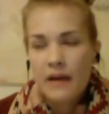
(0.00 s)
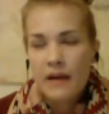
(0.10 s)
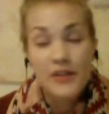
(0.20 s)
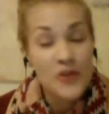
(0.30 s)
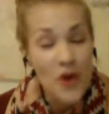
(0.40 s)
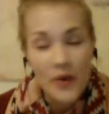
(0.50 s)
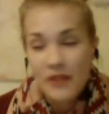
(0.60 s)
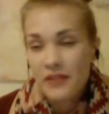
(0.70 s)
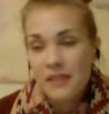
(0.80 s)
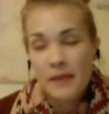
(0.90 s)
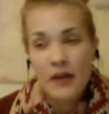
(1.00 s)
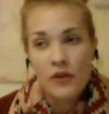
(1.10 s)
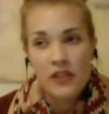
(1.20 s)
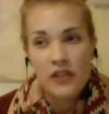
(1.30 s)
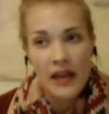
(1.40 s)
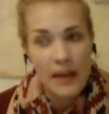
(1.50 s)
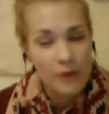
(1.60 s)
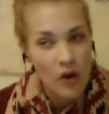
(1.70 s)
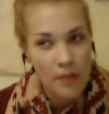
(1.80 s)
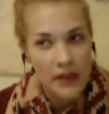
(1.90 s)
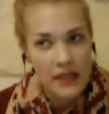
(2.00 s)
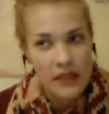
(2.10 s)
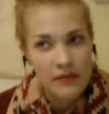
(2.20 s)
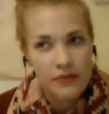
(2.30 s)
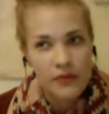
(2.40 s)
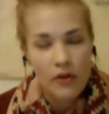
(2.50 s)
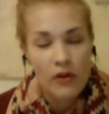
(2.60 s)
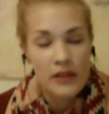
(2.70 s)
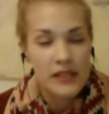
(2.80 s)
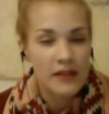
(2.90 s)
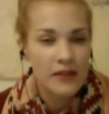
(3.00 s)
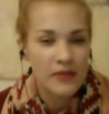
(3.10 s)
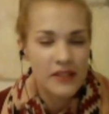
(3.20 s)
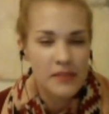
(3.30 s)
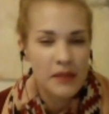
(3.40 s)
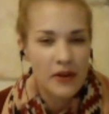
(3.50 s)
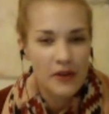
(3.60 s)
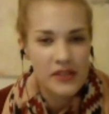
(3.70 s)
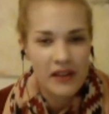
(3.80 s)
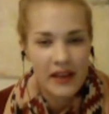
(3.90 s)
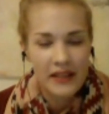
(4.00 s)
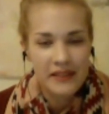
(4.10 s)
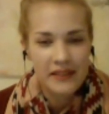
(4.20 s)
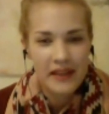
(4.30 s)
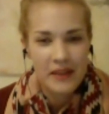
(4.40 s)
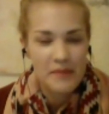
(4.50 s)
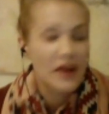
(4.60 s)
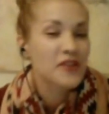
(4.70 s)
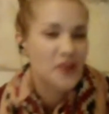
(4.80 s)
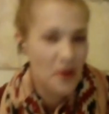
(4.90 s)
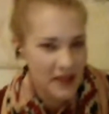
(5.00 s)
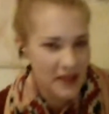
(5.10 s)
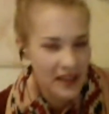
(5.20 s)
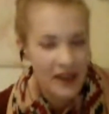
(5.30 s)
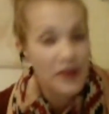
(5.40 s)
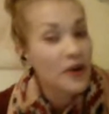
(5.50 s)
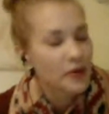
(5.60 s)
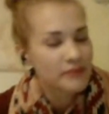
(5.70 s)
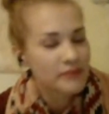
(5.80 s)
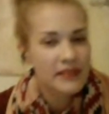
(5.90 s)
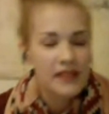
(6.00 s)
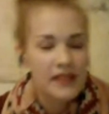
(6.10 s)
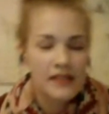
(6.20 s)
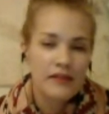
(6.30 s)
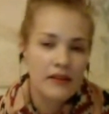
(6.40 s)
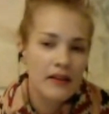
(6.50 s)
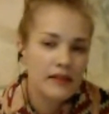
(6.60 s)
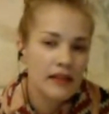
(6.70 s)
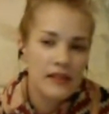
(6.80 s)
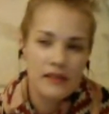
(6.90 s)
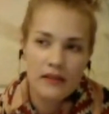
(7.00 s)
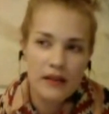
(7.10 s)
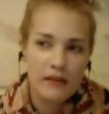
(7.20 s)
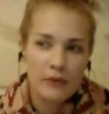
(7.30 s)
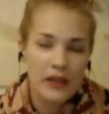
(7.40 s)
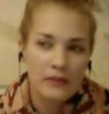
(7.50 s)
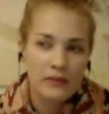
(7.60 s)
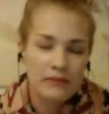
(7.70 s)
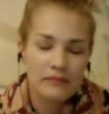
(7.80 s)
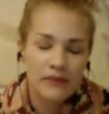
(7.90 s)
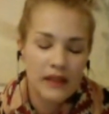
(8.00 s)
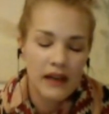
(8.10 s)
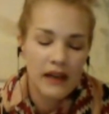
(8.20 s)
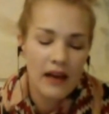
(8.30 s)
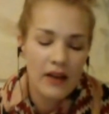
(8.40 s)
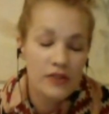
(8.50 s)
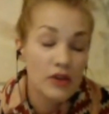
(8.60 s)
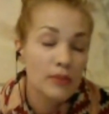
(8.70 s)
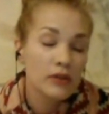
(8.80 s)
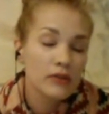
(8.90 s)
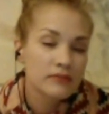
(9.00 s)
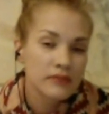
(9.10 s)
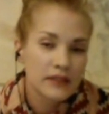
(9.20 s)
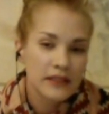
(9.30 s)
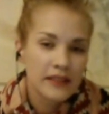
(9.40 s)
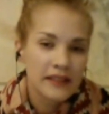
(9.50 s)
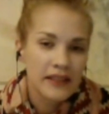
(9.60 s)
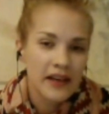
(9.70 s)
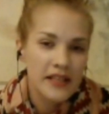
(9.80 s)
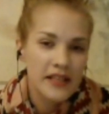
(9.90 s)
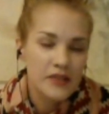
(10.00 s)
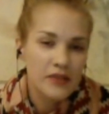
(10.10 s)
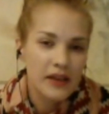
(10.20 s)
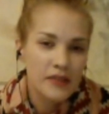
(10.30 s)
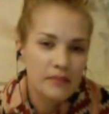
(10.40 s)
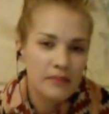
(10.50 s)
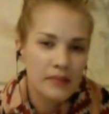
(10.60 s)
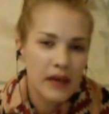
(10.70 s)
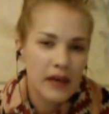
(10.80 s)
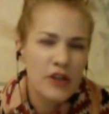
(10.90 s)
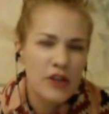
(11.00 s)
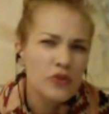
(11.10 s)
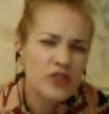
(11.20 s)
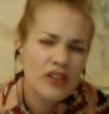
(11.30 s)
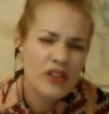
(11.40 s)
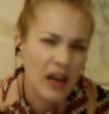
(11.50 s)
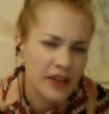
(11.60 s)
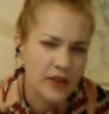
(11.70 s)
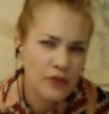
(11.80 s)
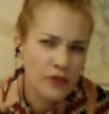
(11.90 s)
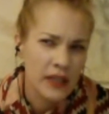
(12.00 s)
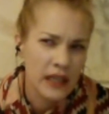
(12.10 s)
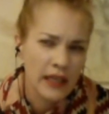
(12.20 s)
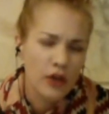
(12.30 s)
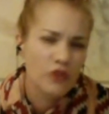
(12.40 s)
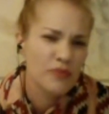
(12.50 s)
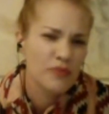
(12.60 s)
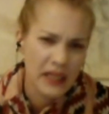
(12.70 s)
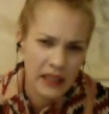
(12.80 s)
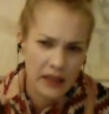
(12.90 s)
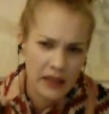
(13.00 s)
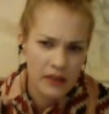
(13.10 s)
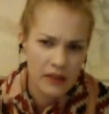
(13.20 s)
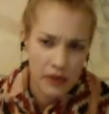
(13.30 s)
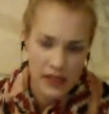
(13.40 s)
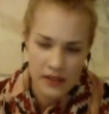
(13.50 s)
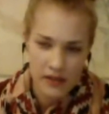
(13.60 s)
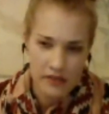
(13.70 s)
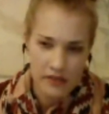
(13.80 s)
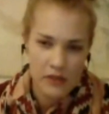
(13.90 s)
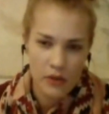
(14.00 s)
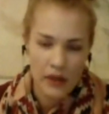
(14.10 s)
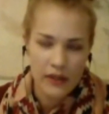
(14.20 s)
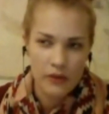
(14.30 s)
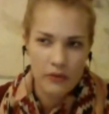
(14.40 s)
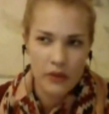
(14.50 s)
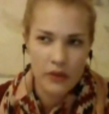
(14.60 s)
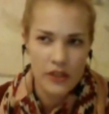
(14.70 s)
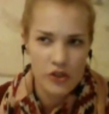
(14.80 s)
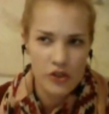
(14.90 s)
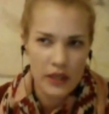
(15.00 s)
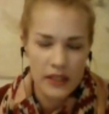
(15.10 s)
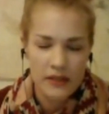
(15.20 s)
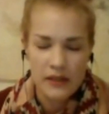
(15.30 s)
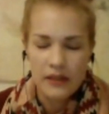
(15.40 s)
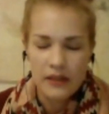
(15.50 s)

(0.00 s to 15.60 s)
I don't know if it's because I am competitive or if it's because I am not competitive. I don't know. That's really, I have had trouble identifying. I don't like the feeling of being stressed, so I don't really enjoy it.